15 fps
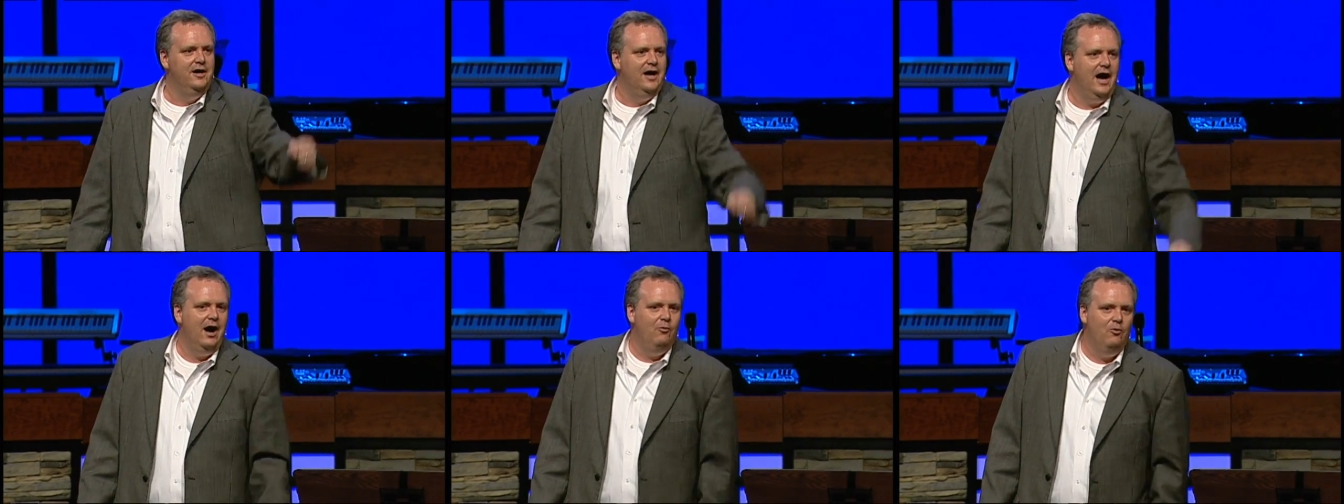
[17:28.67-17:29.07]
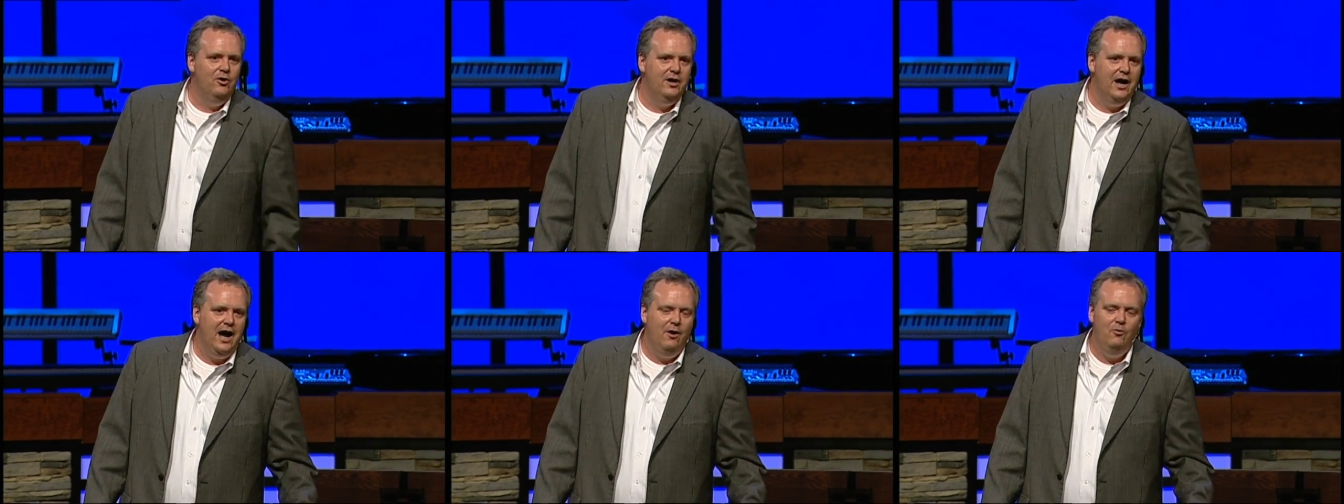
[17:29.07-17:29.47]
I
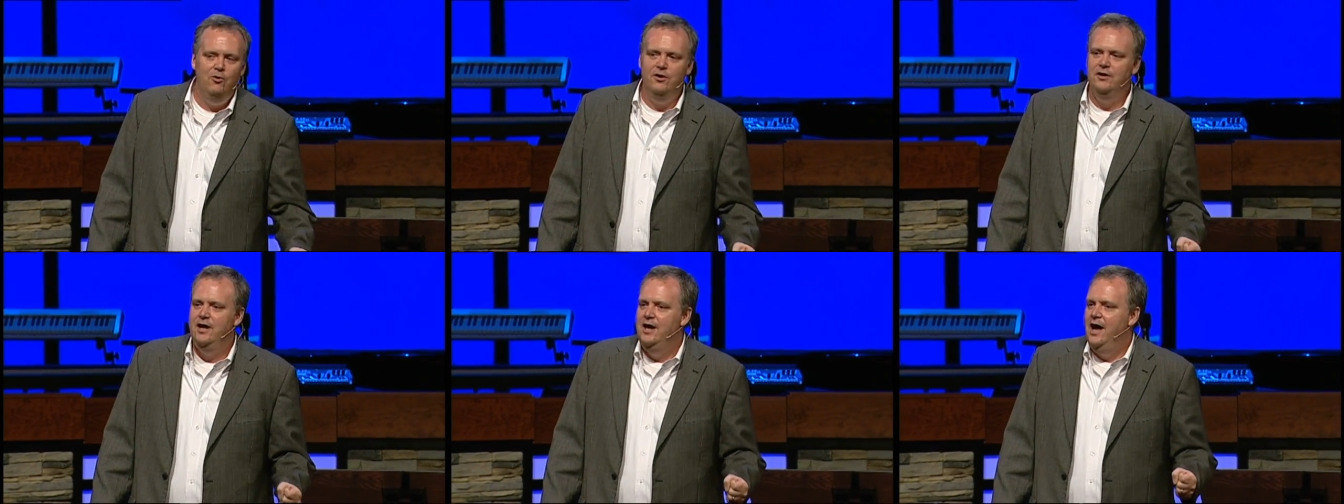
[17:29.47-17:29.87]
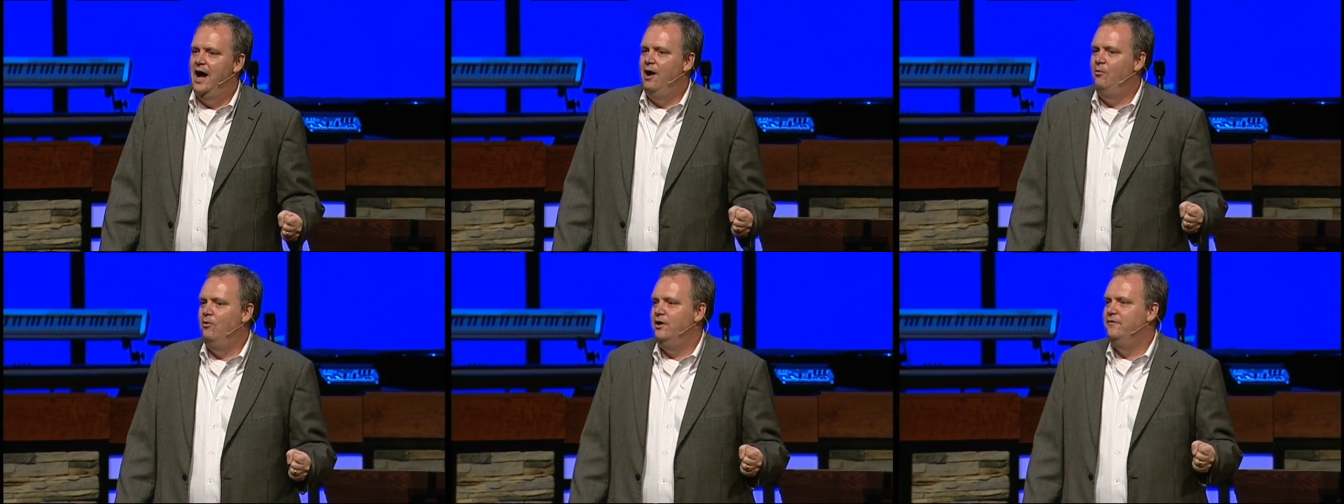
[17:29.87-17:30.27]
want, I, want,
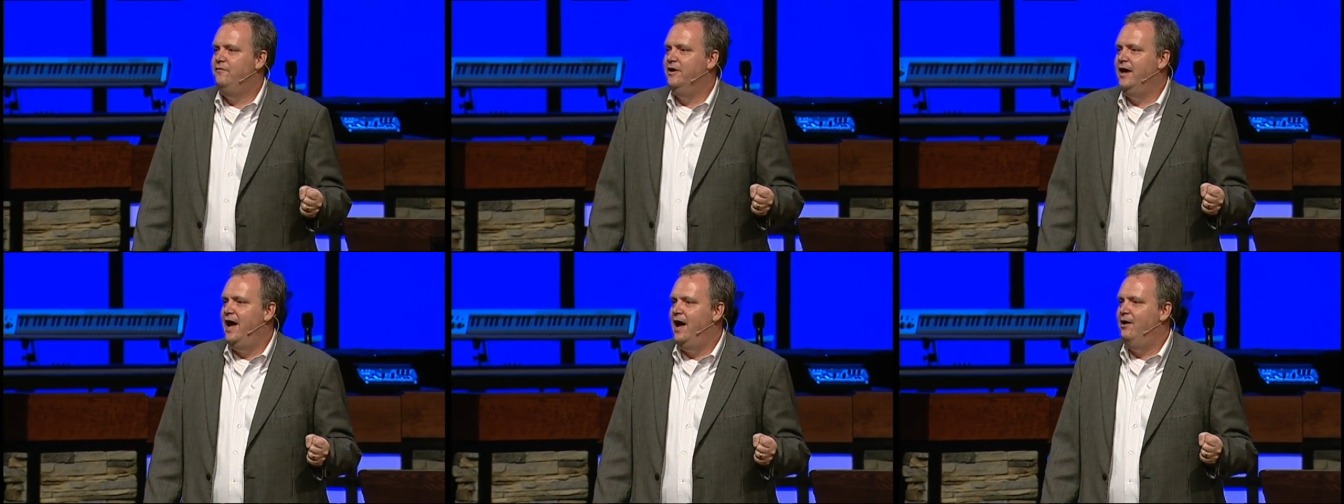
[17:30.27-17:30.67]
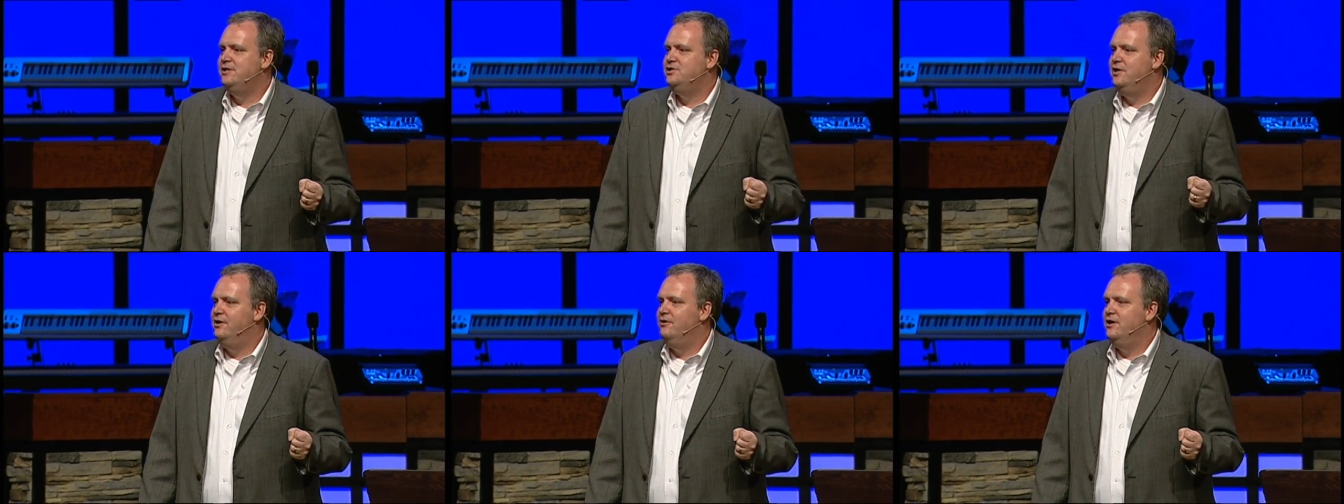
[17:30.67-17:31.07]
I want, if a guy
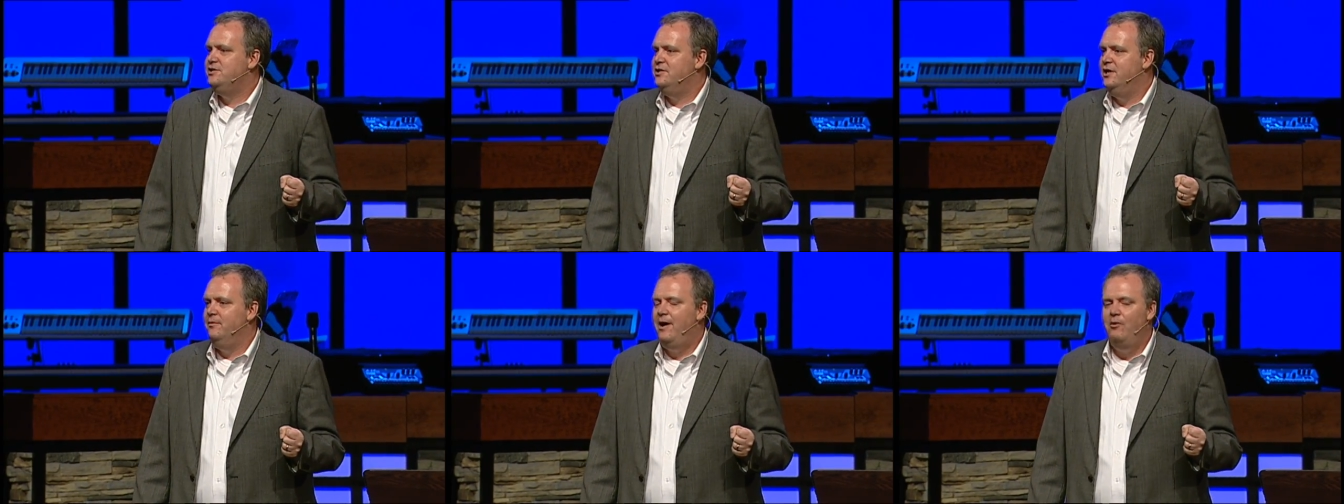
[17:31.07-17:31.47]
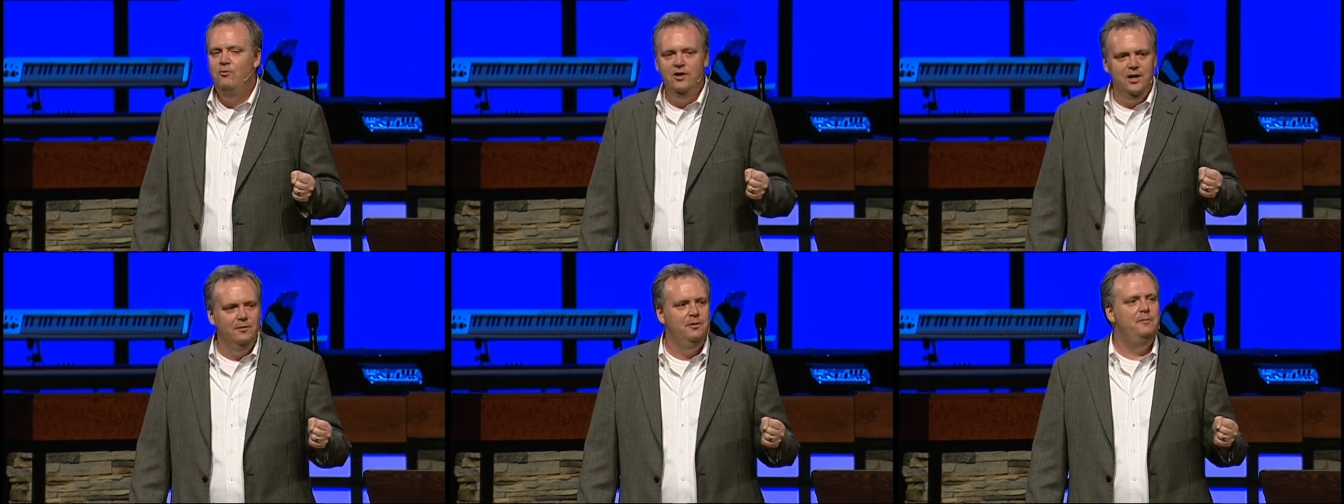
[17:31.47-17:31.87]
is interested in them, I
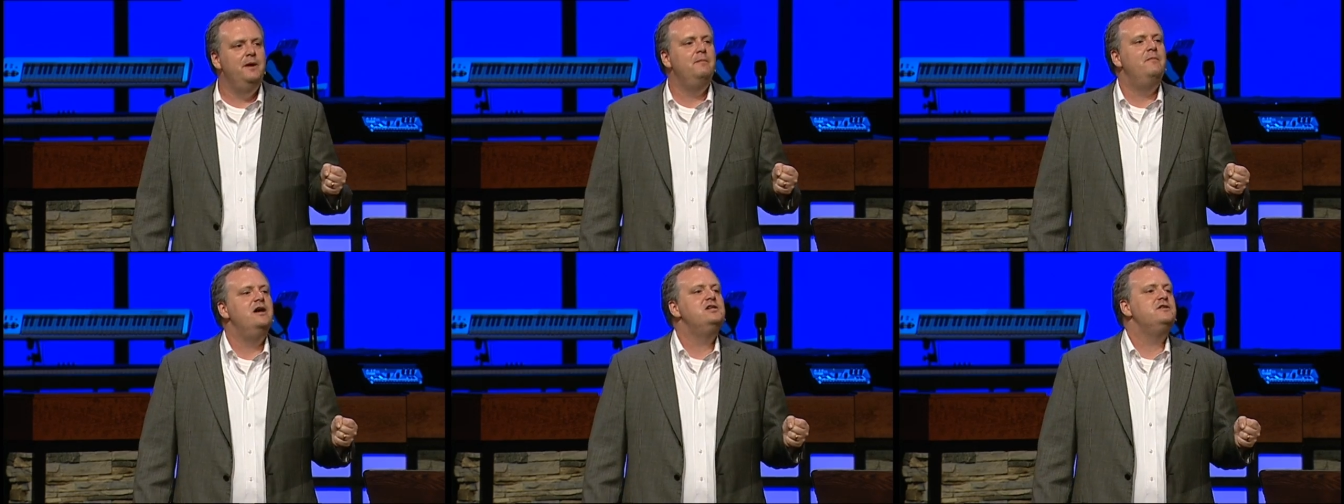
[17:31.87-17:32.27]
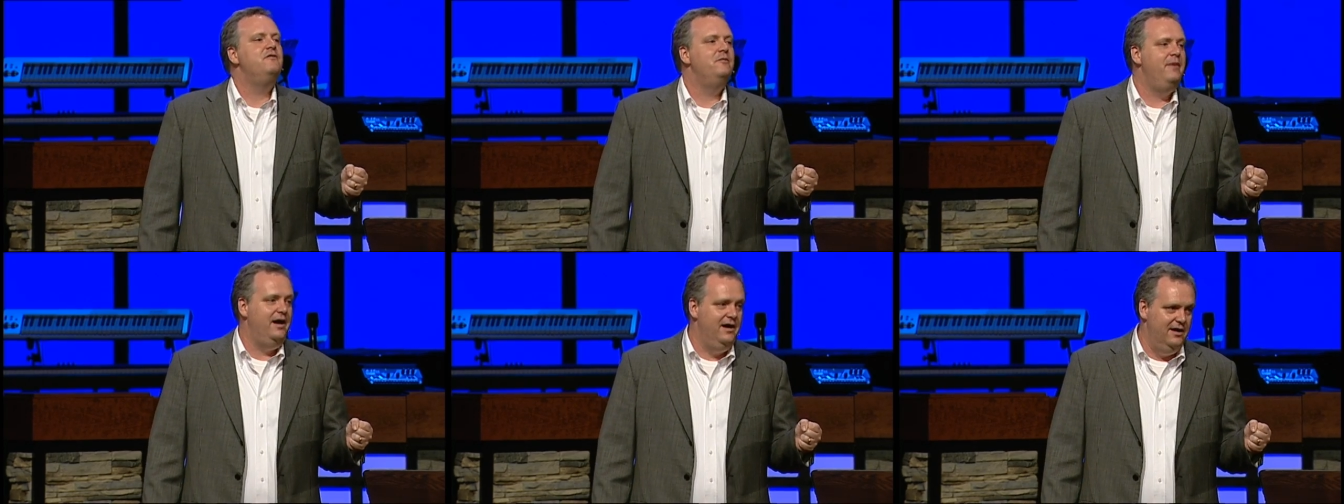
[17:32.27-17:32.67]
want him to be much of
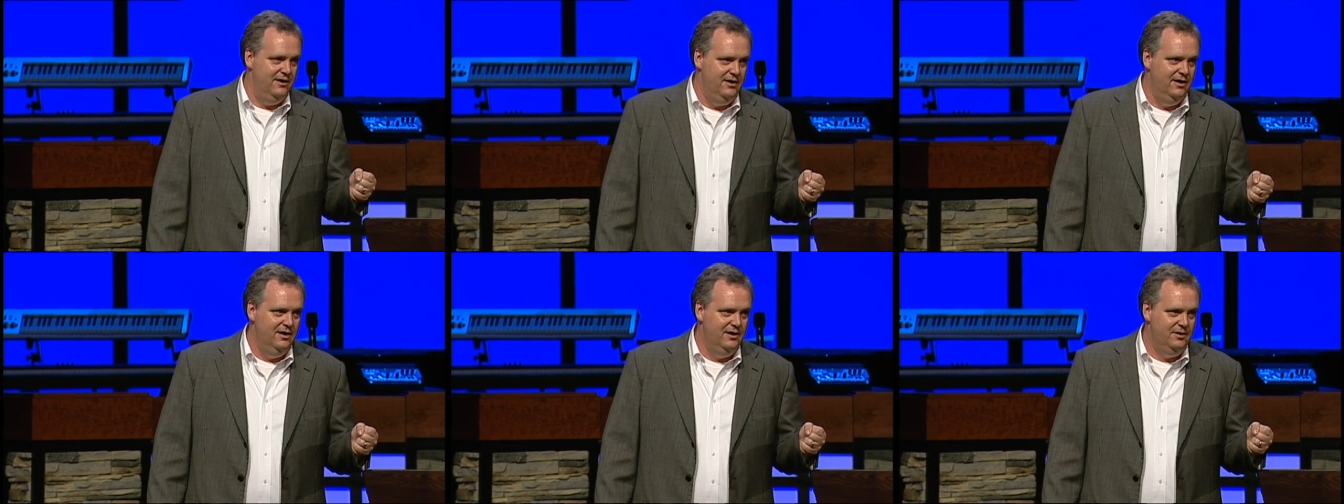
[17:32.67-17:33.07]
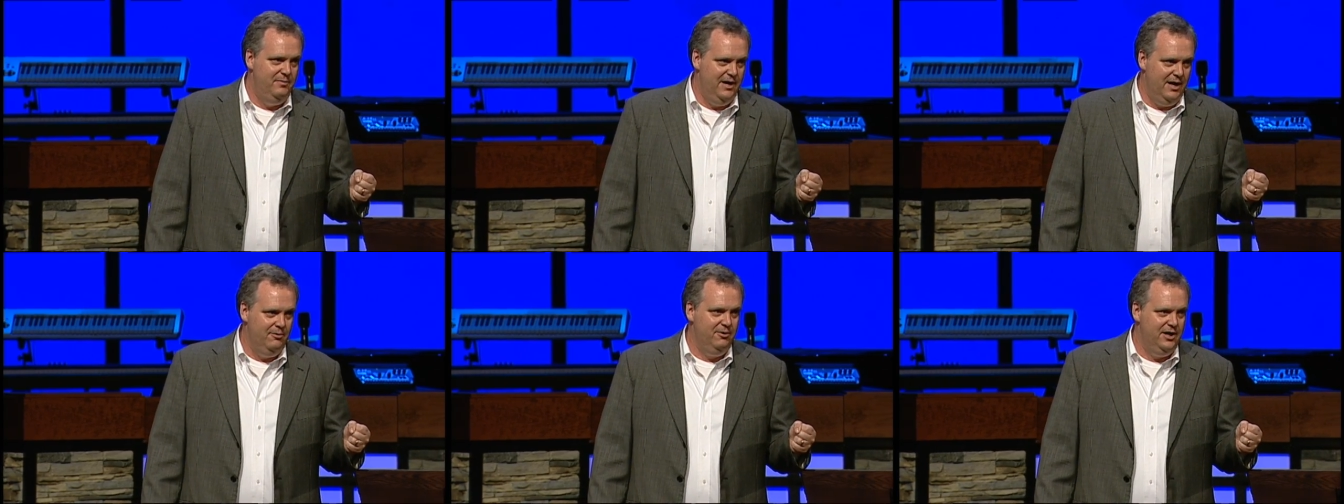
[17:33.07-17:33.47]
a man to
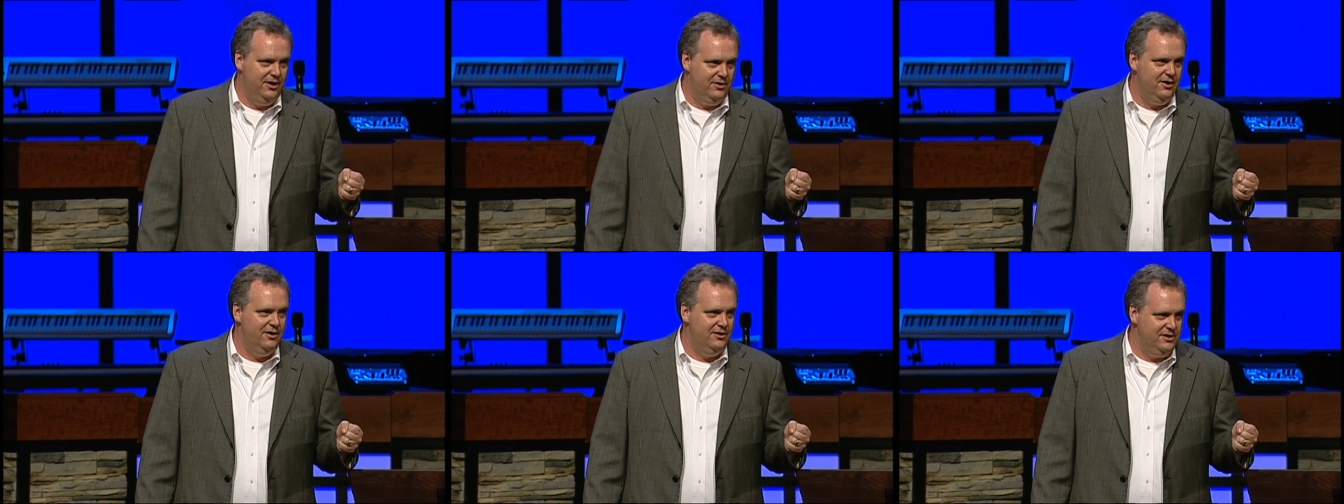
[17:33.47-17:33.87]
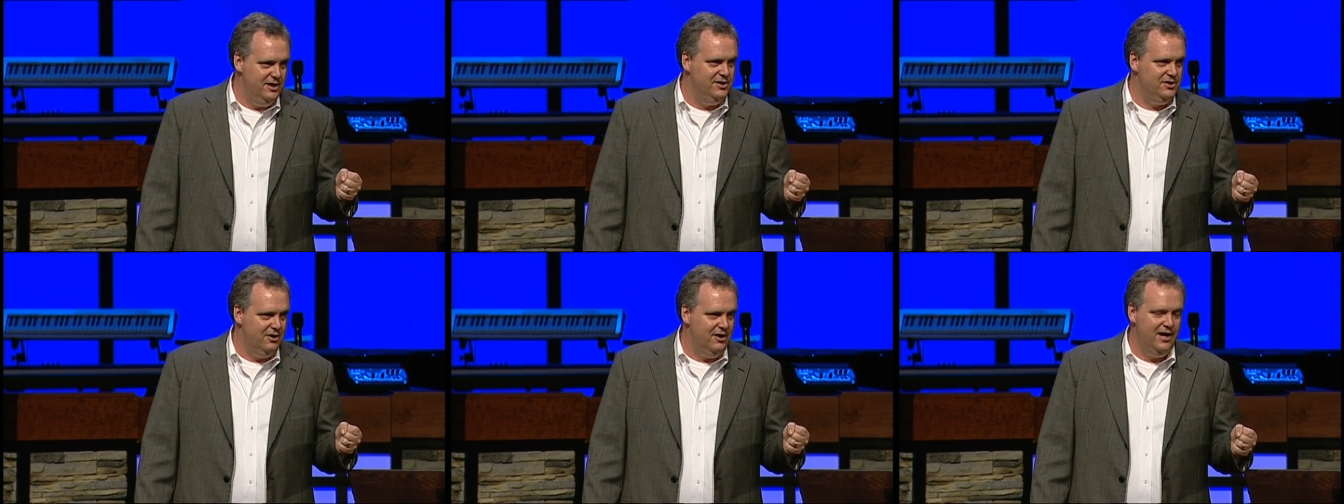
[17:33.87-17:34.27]
be able to get their
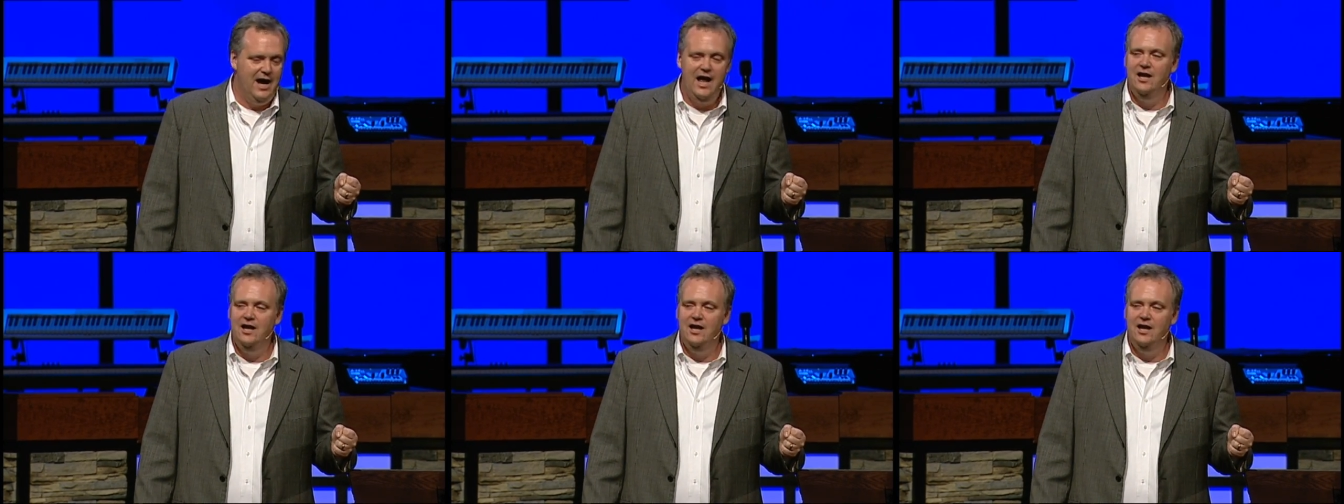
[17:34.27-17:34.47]
attention, all right?